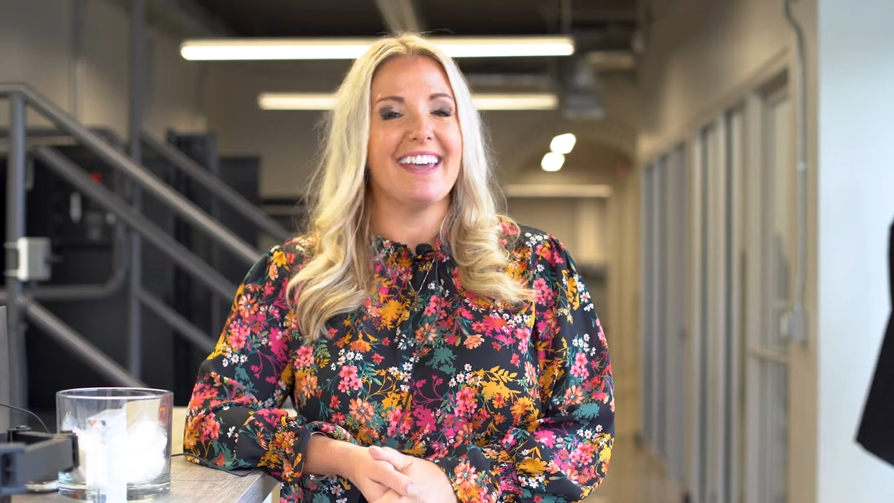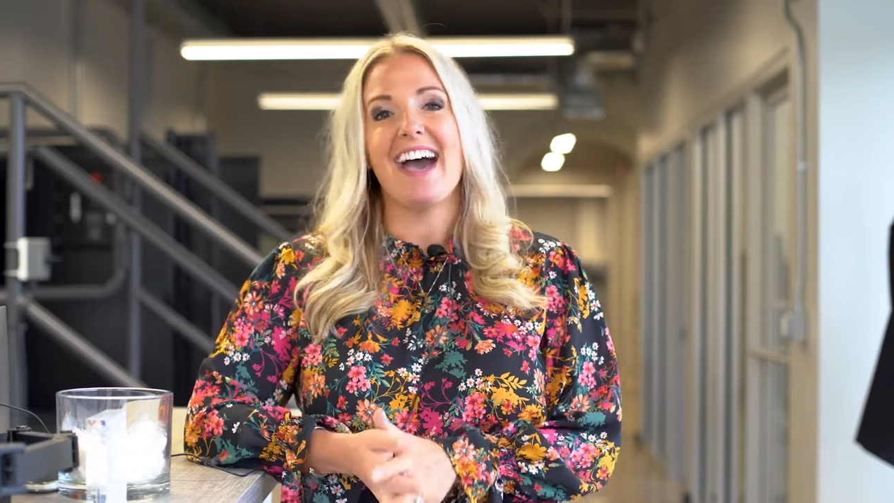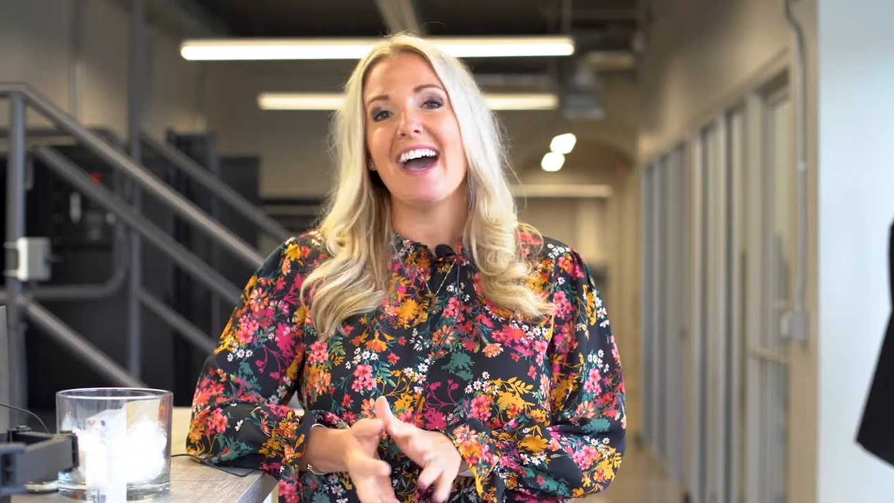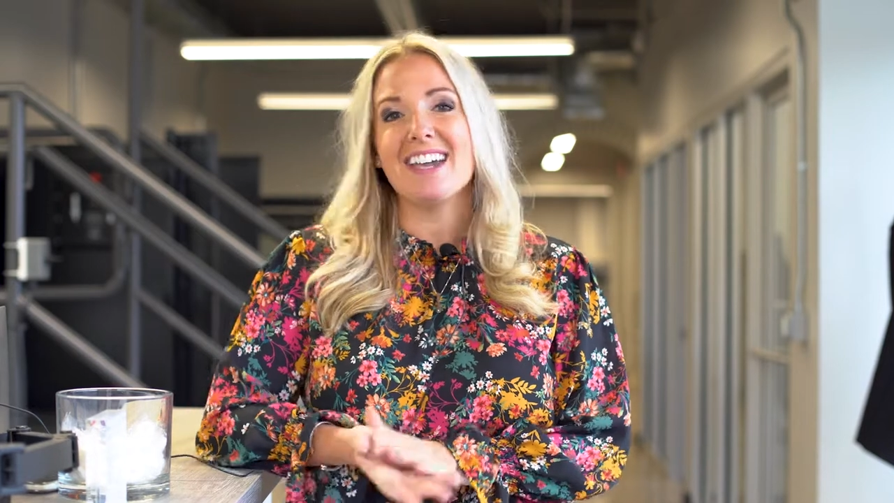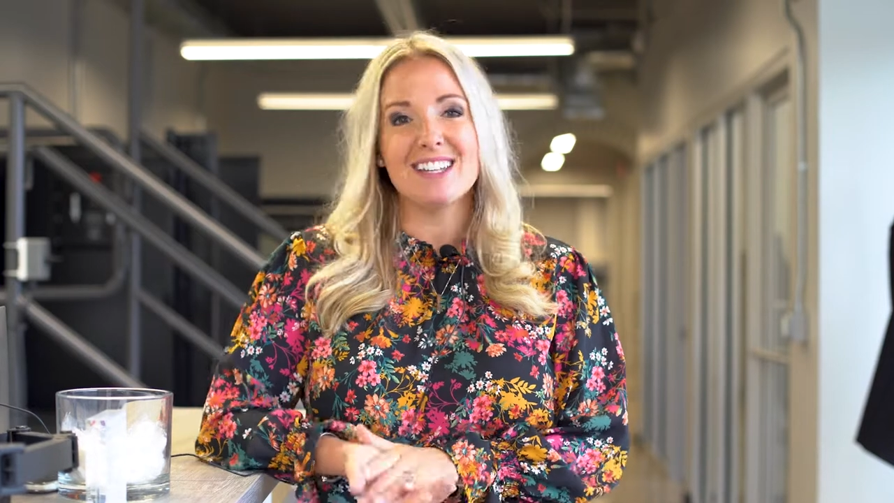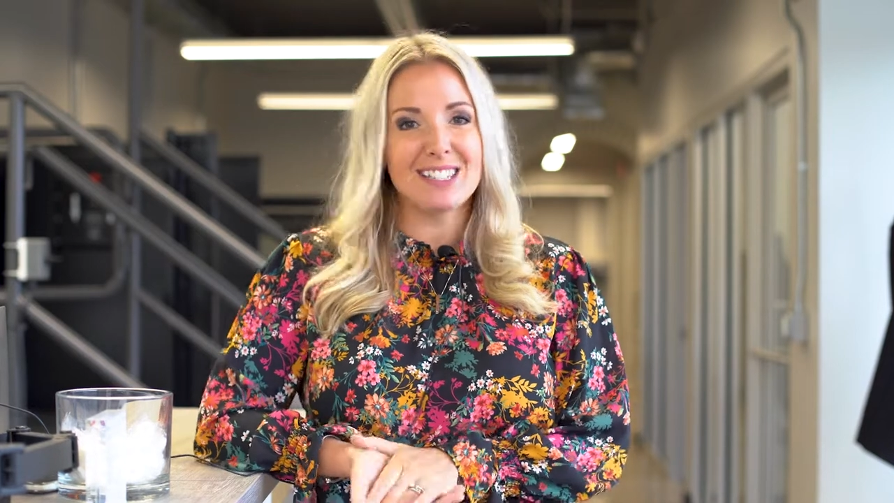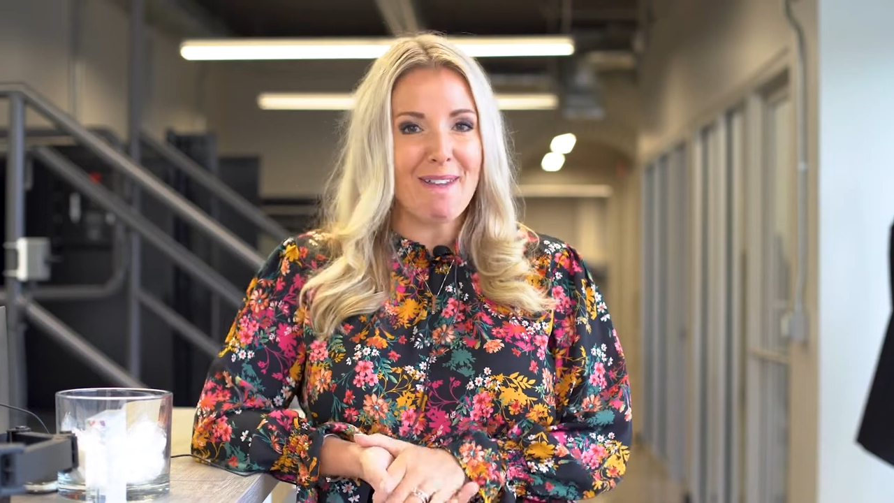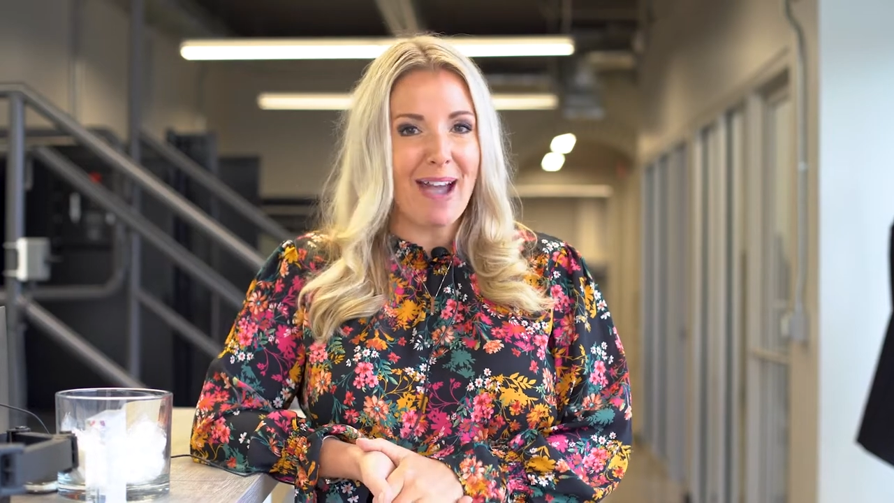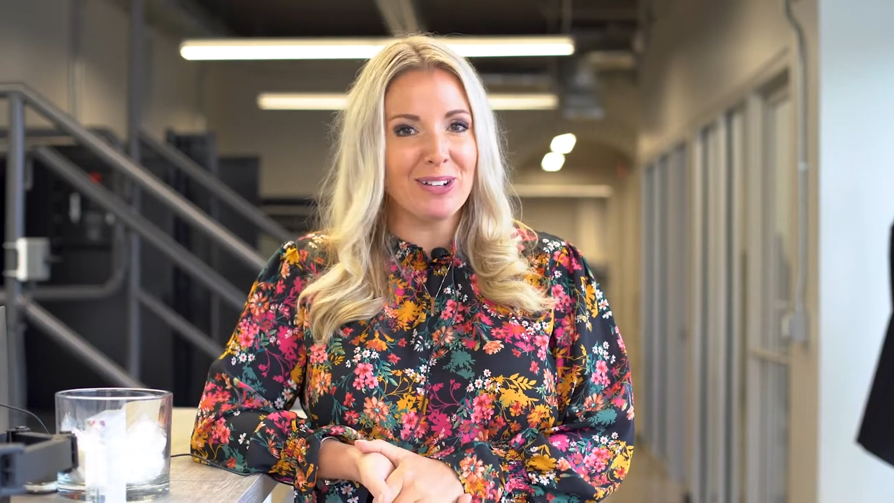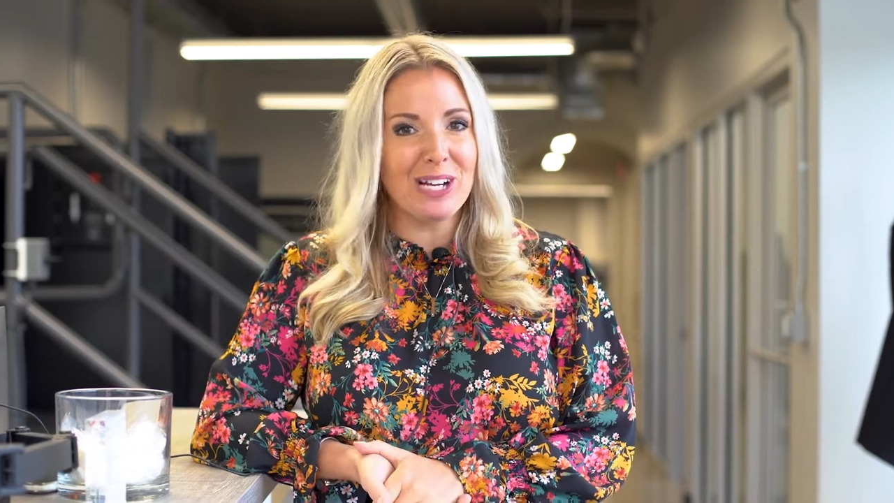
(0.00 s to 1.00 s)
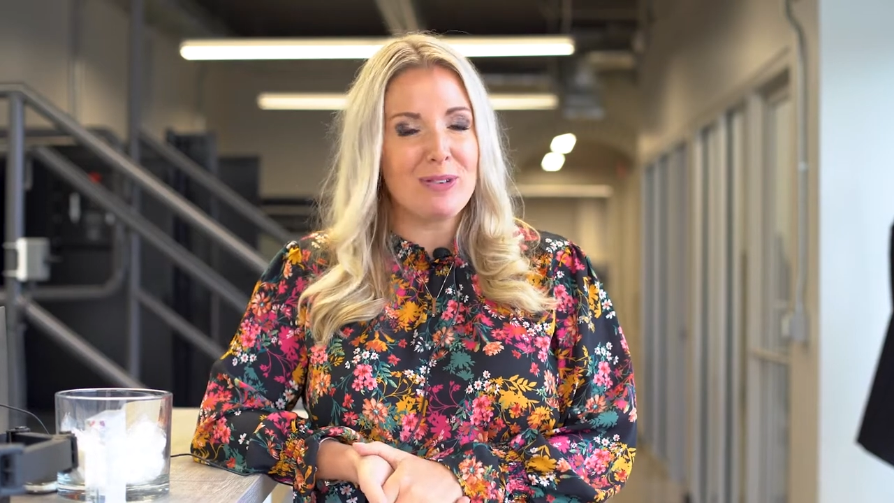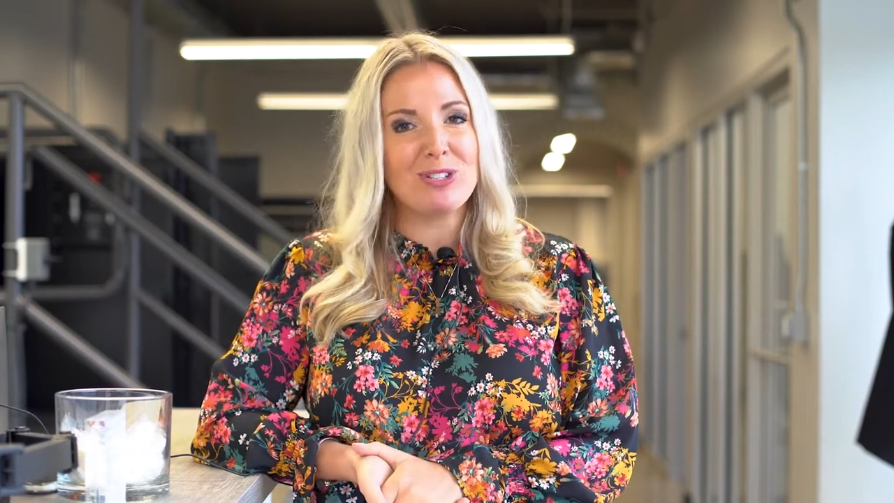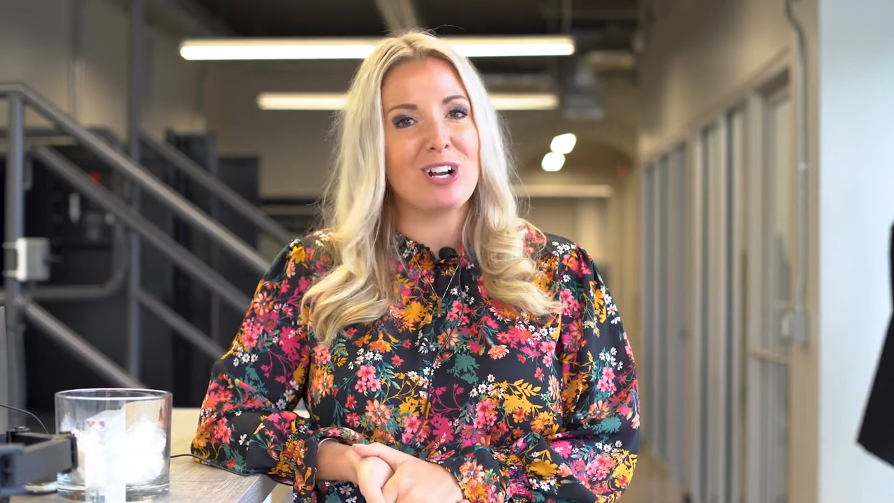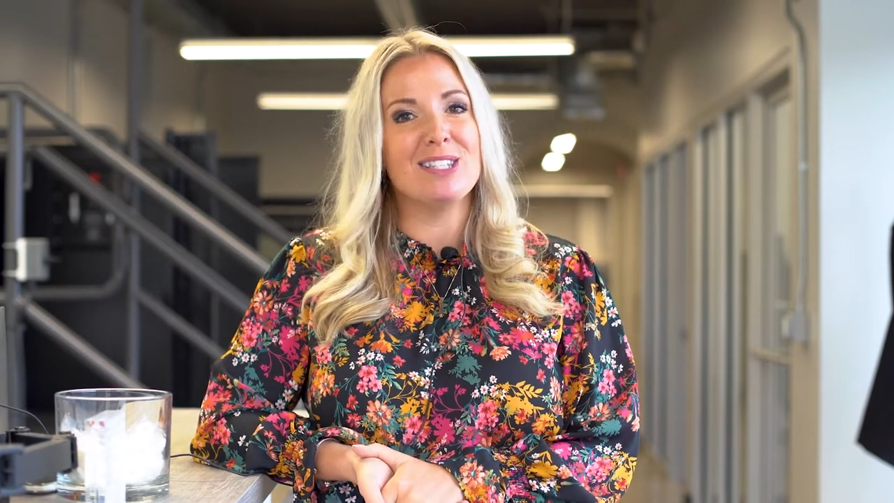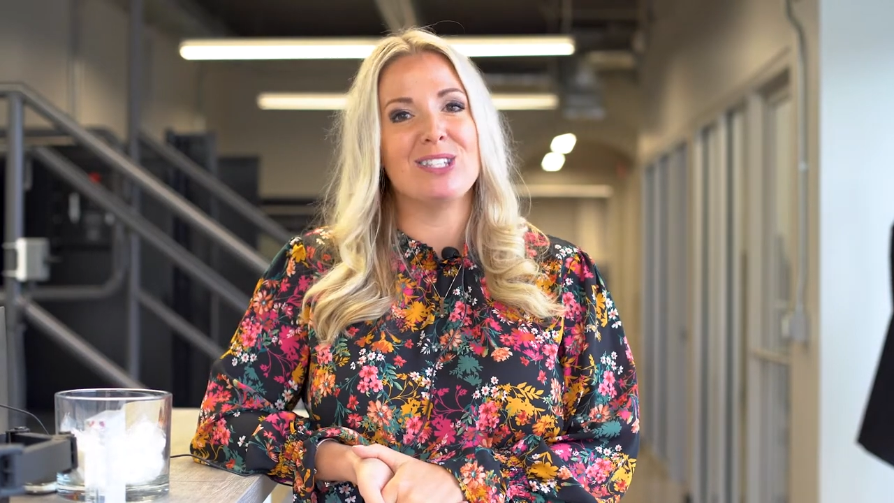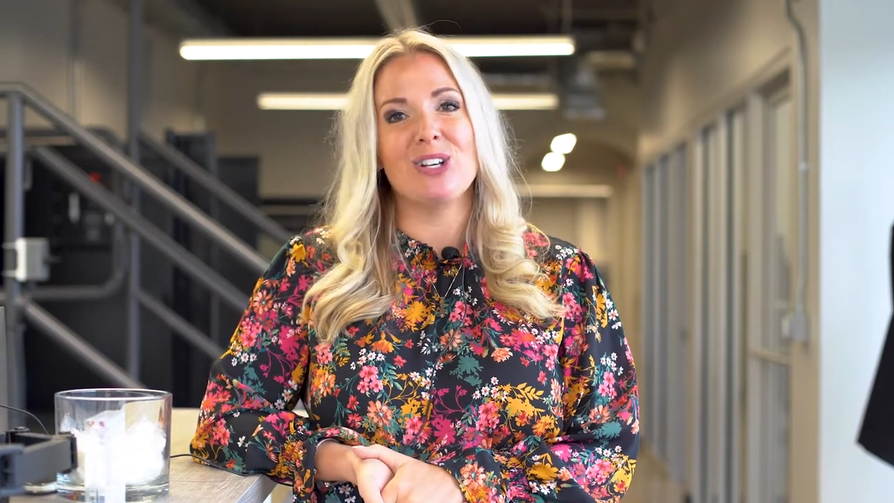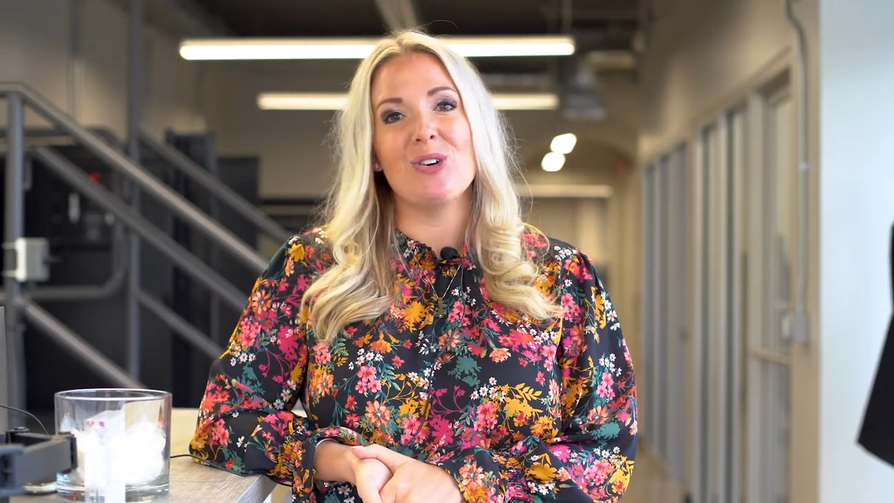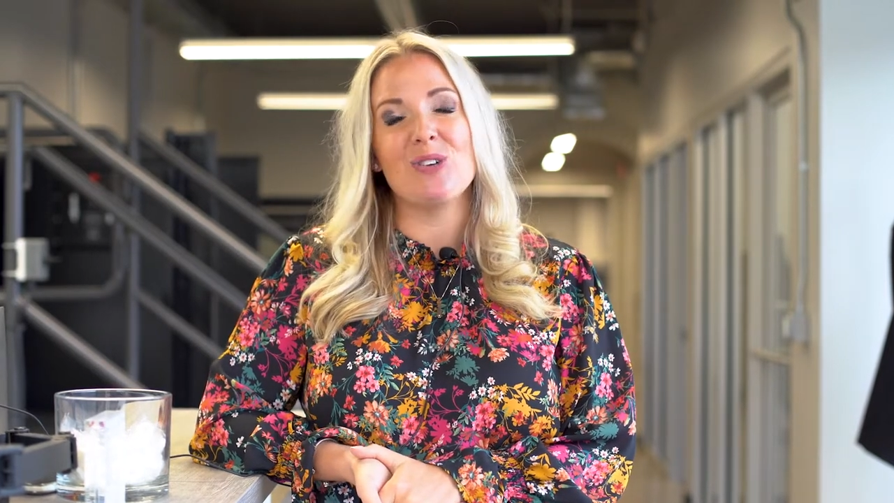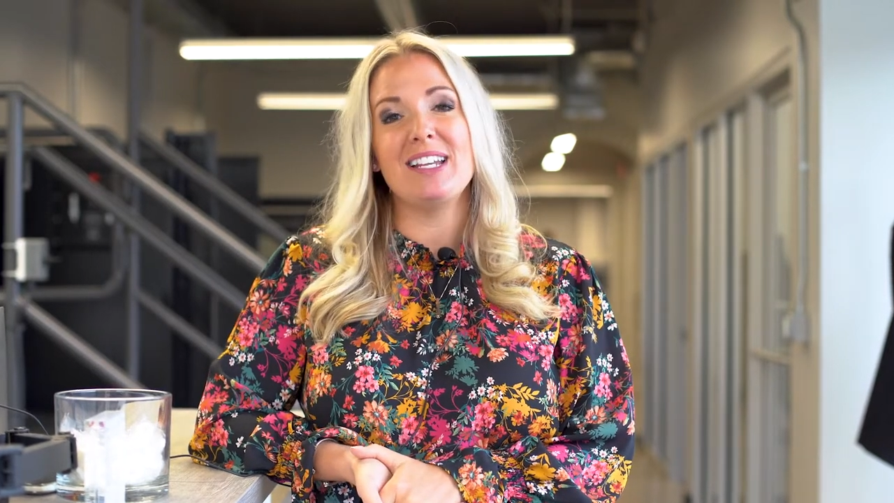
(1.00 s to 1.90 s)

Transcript: Hi, it's Mallory with Treadstone,